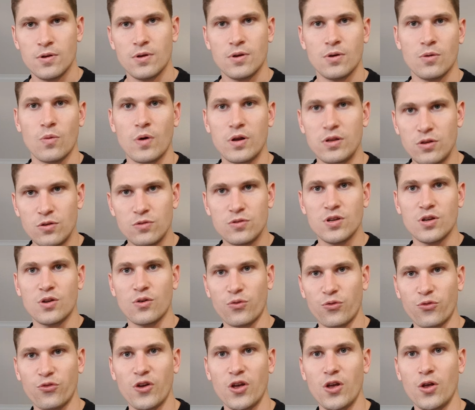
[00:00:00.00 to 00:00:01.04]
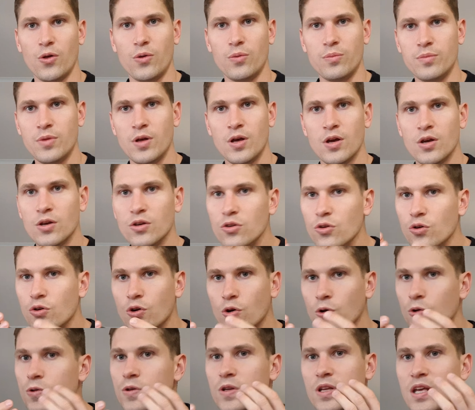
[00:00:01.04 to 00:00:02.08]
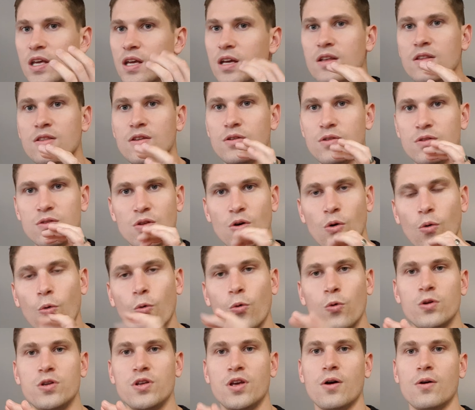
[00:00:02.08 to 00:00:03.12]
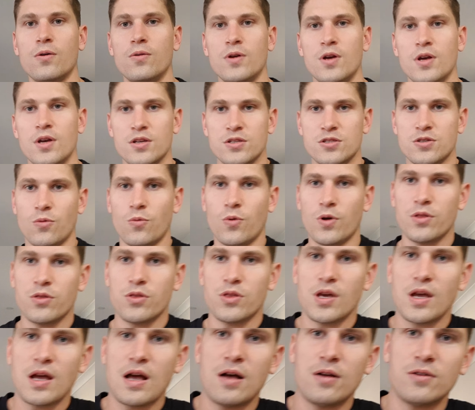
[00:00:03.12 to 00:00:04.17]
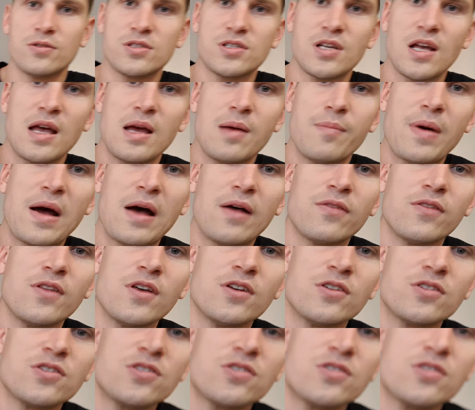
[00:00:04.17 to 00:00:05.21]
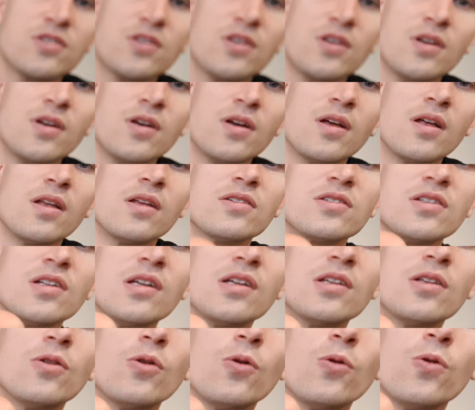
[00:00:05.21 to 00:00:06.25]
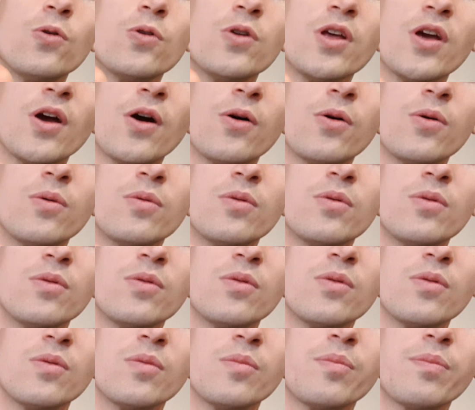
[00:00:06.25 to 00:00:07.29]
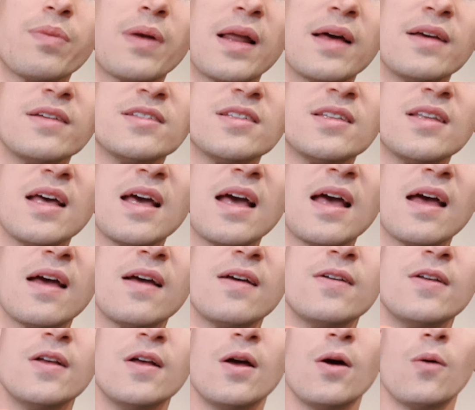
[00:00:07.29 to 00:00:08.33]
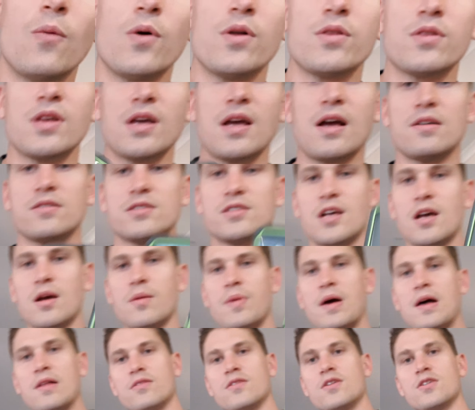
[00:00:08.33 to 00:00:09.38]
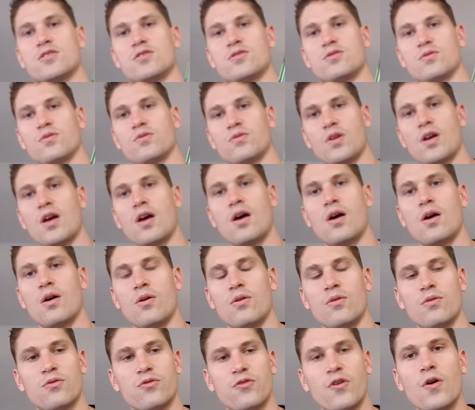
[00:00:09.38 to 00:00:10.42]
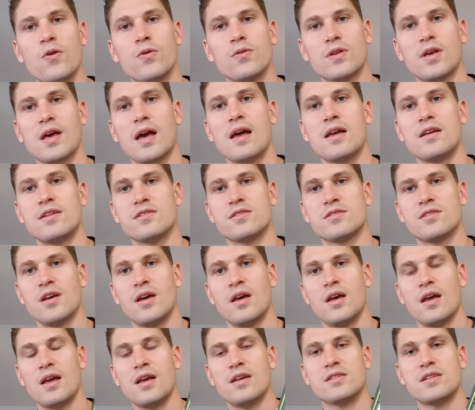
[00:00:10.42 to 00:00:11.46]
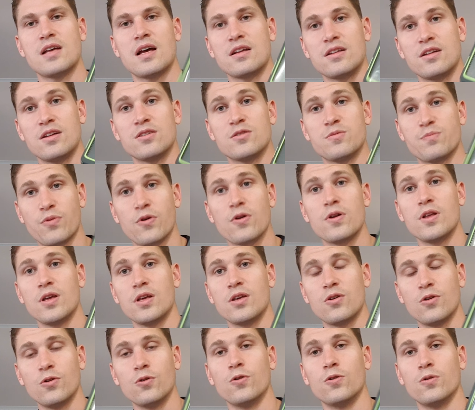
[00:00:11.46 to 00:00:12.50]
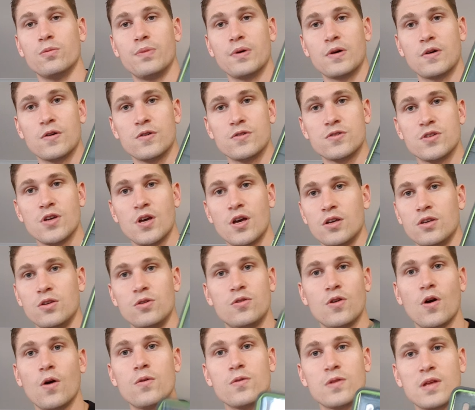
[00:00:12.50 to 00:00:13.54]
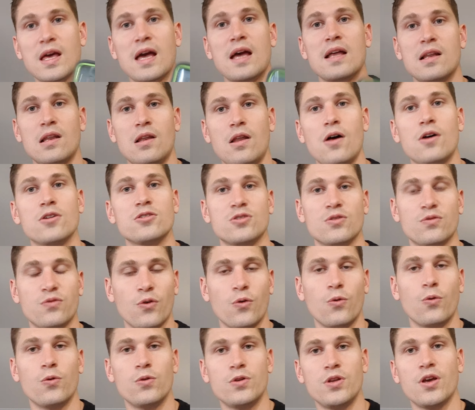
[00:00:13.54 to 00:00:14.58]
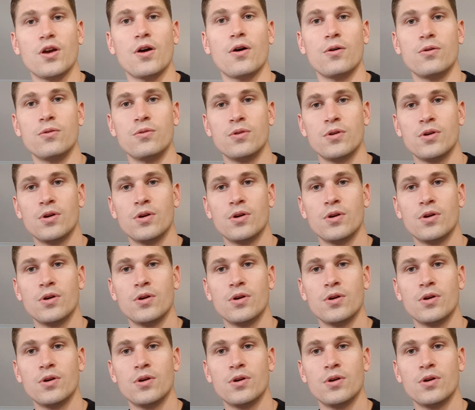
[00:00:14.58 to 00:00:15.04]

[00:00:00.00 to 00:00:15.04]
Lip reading: When you did a film, you couldn't hear the audio. So one thing I'll say about this, there's a little audio placed there. One thing I'll say about this phone case is that it's pretty cool because you don't get loss of audio